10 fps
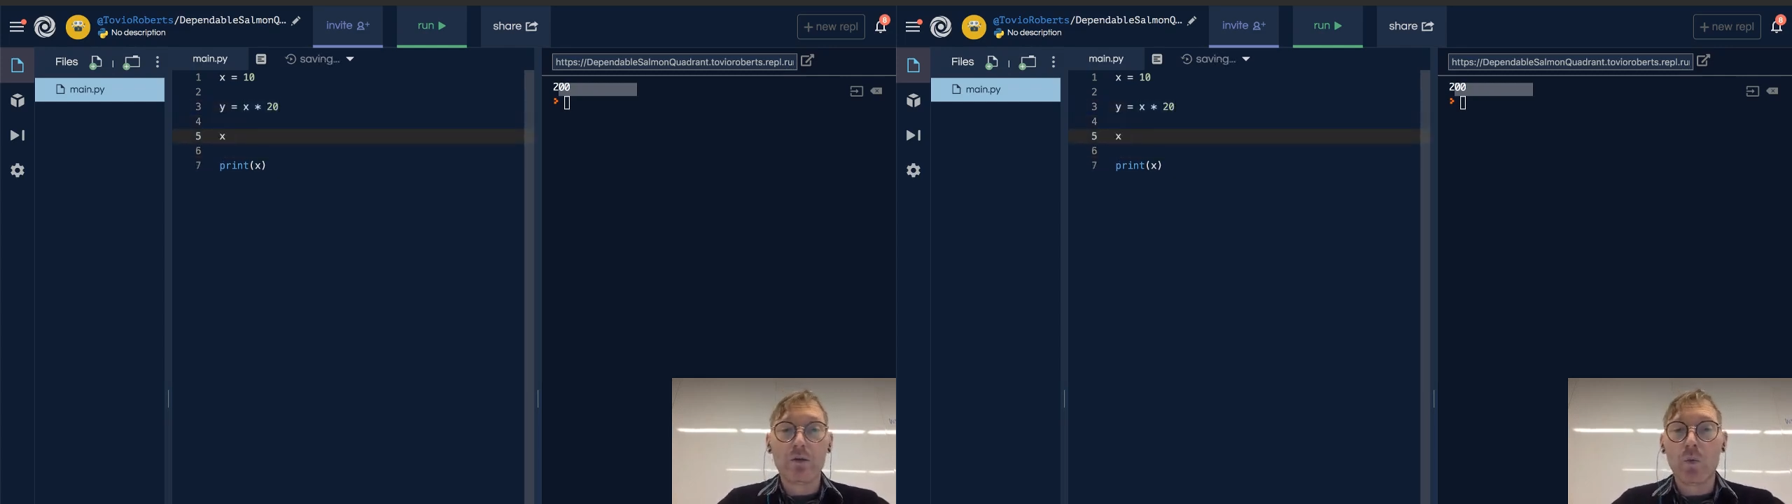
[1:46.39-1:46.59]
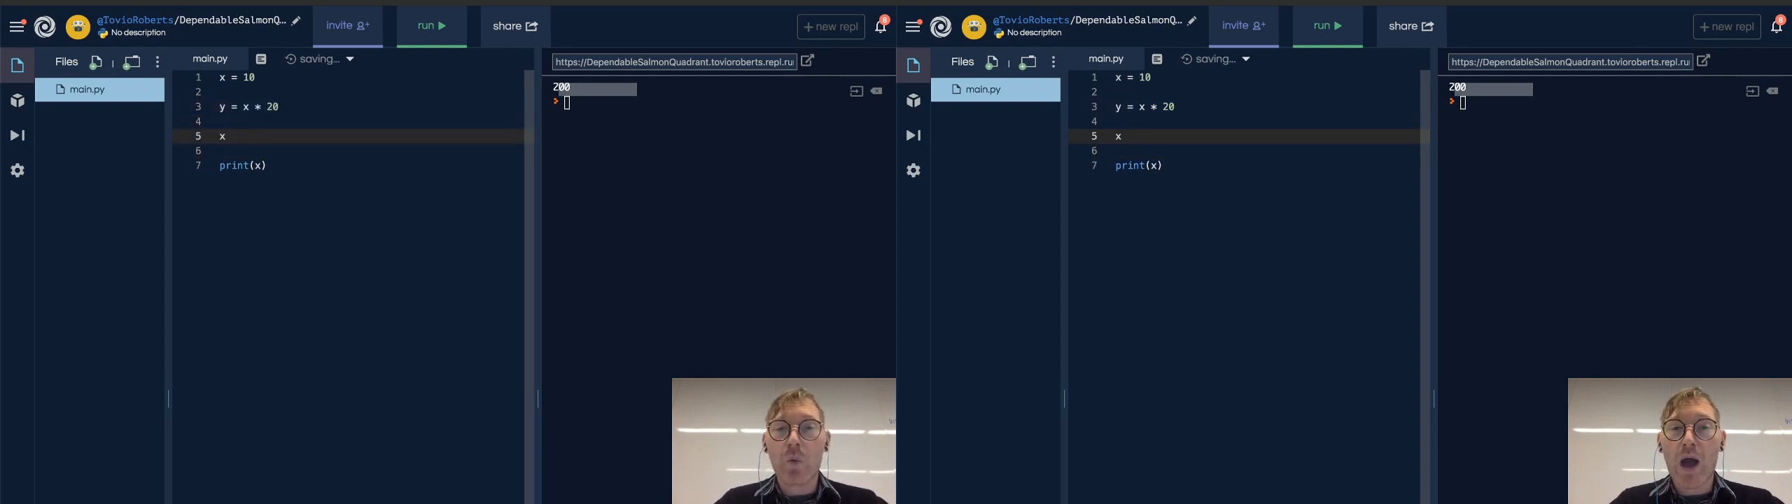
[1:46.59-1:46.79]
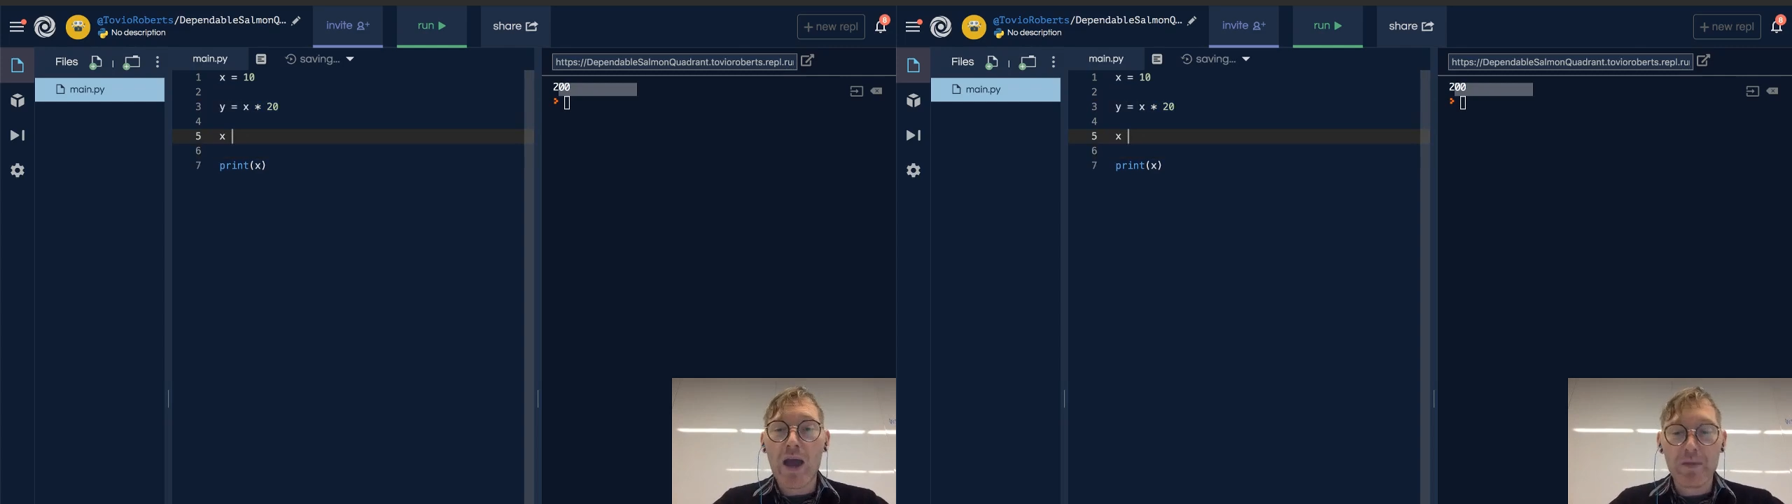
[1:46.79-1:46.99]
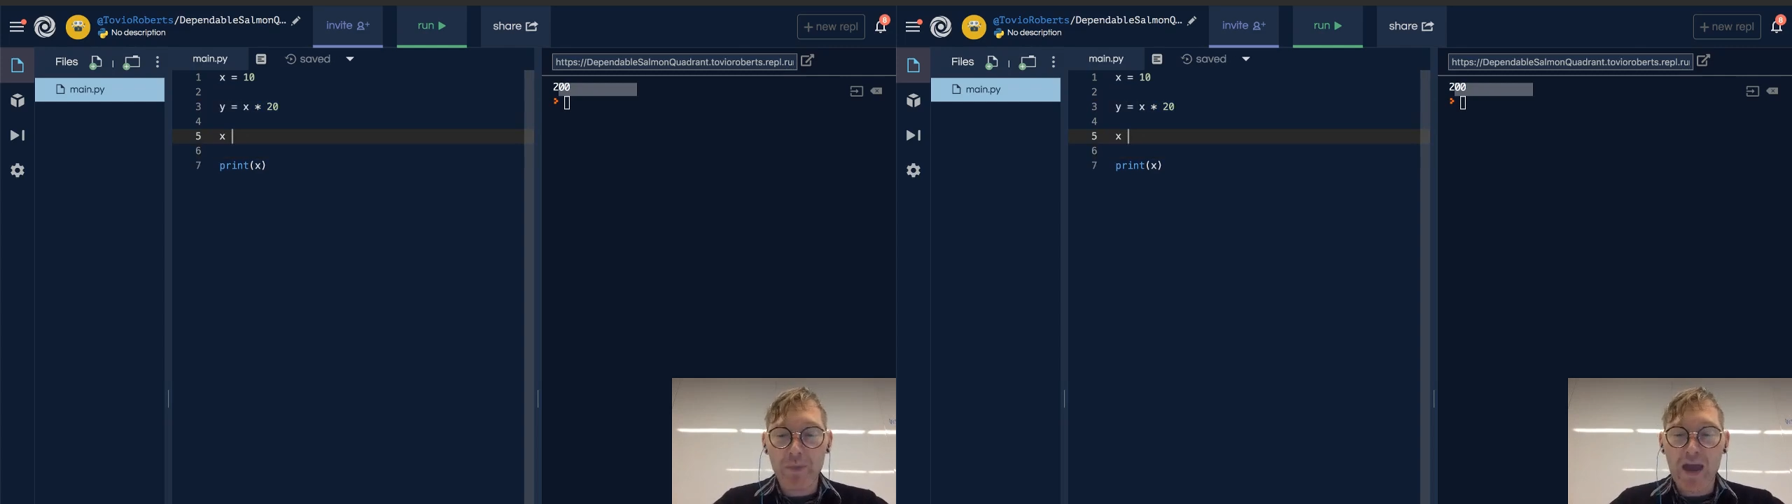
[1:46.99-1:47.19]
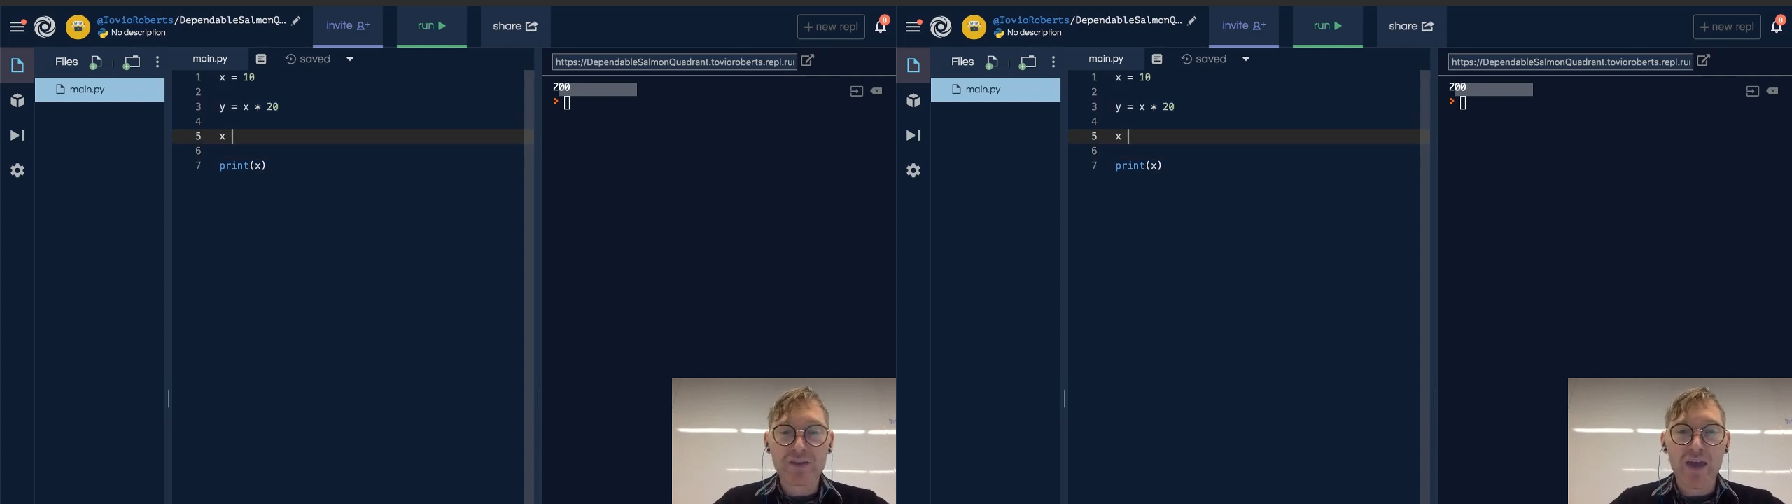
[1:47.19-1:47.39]
y
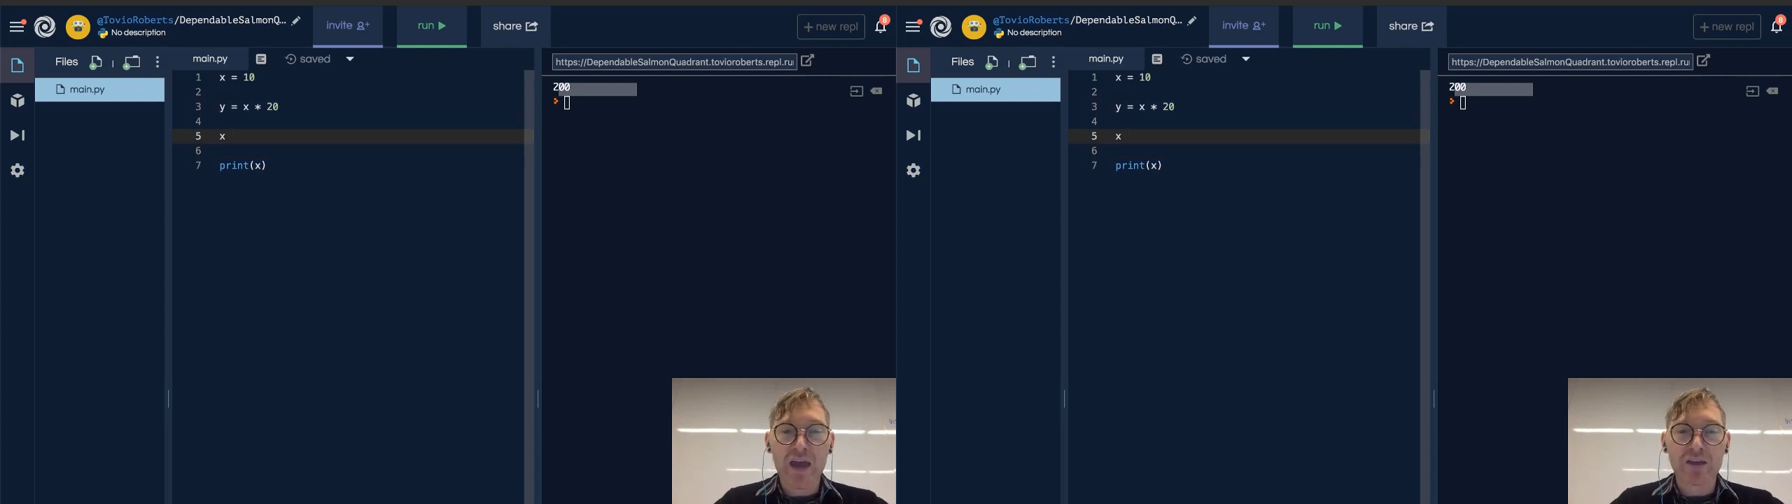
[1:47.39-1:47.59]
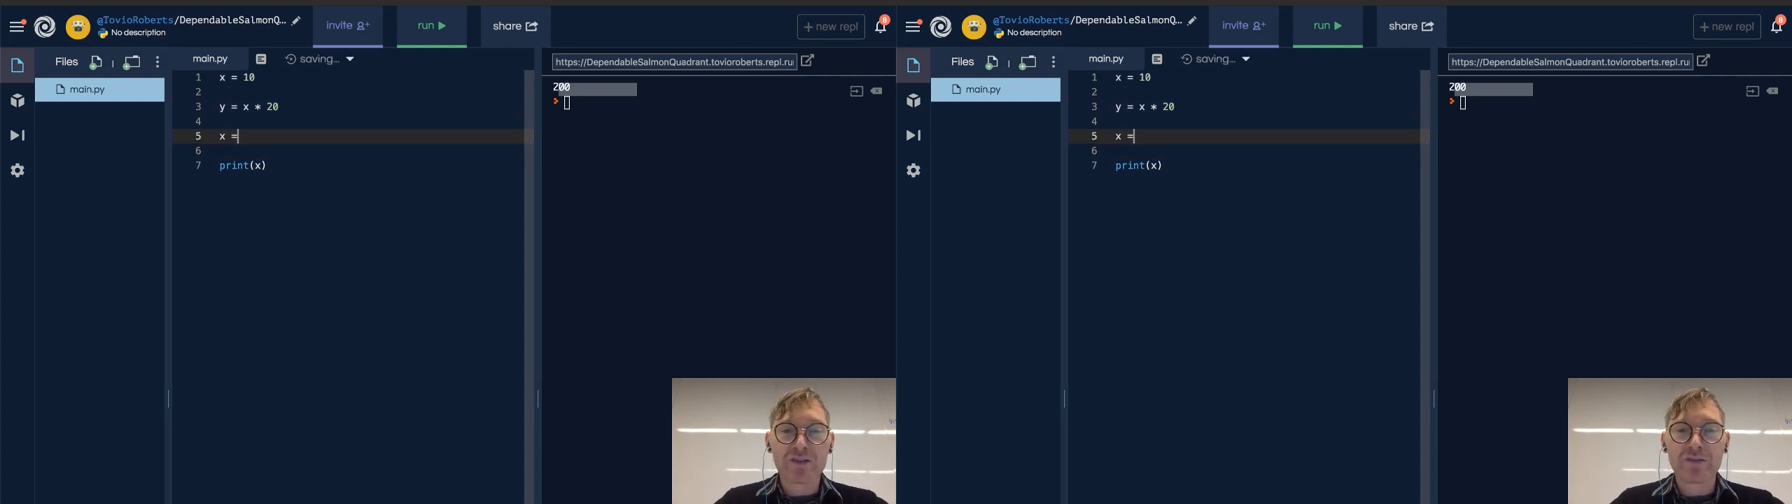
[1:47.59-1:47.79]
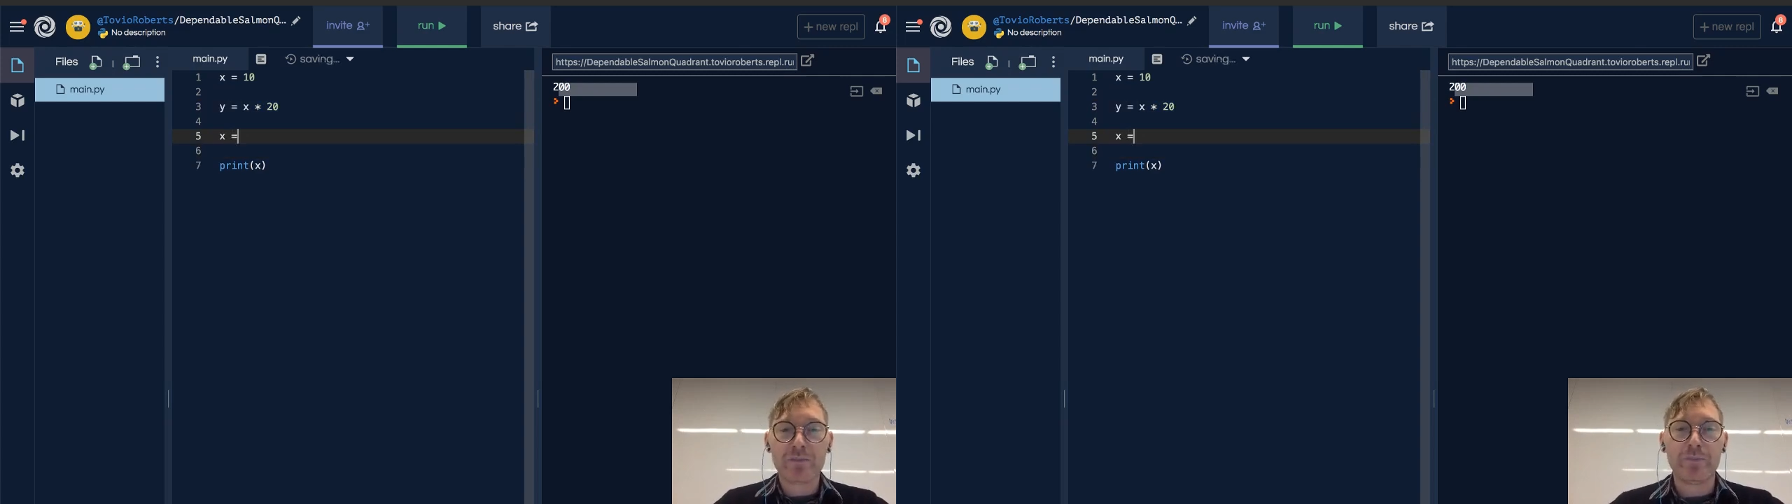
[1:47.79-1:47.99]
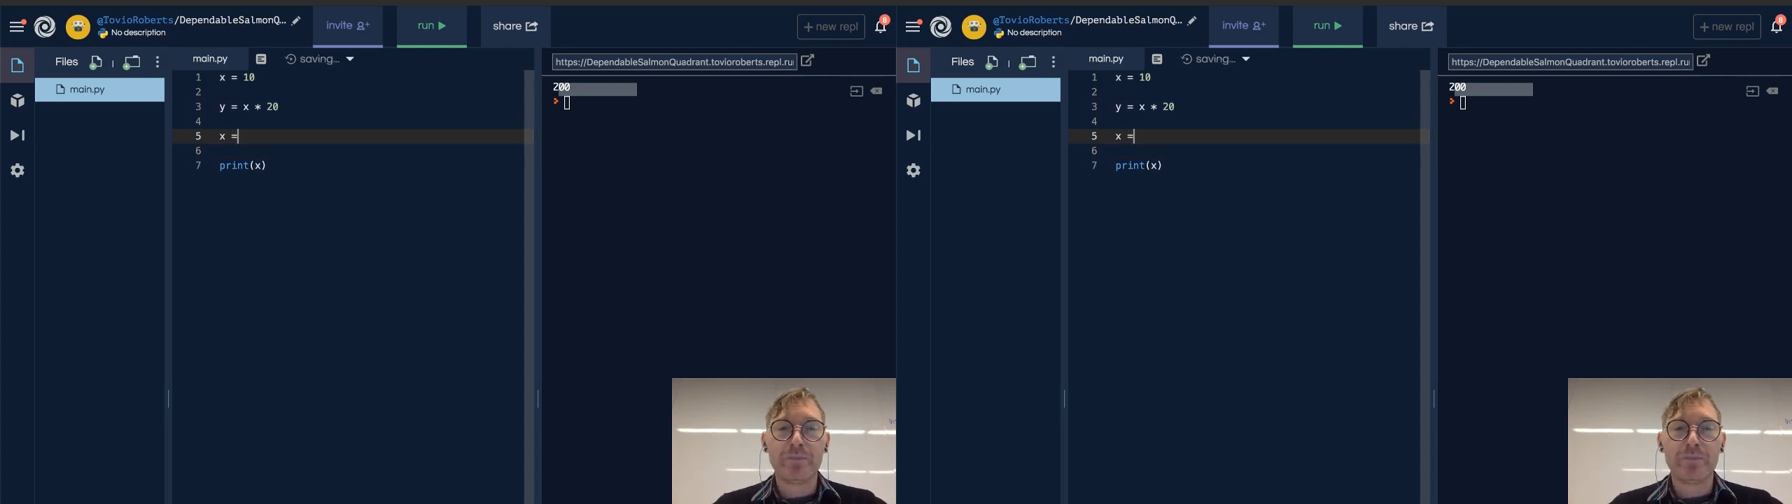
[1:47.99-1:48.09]
back to x.